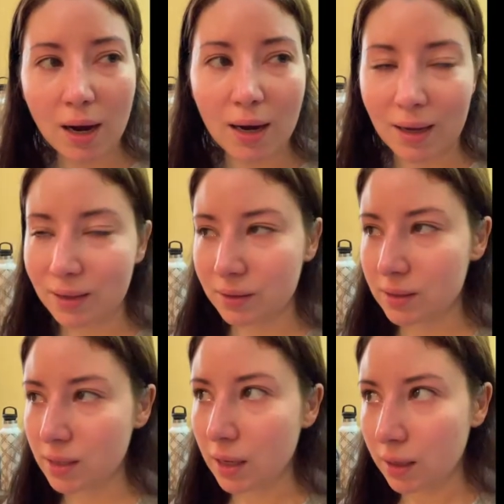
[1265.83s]
I had to
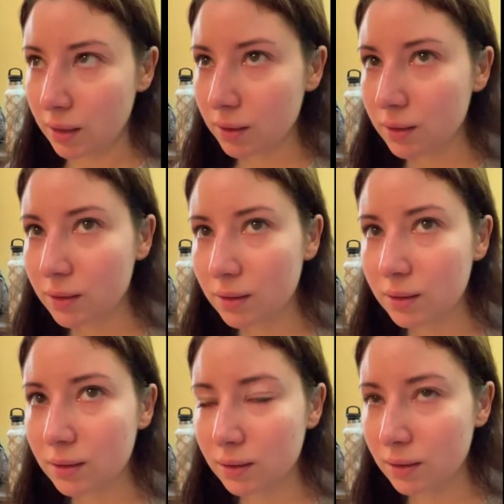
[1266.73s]
say
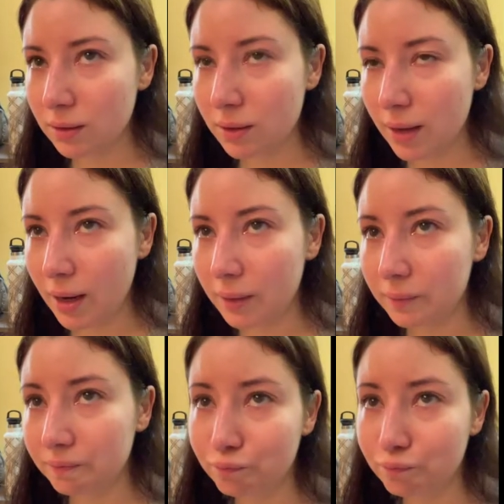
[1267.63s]
that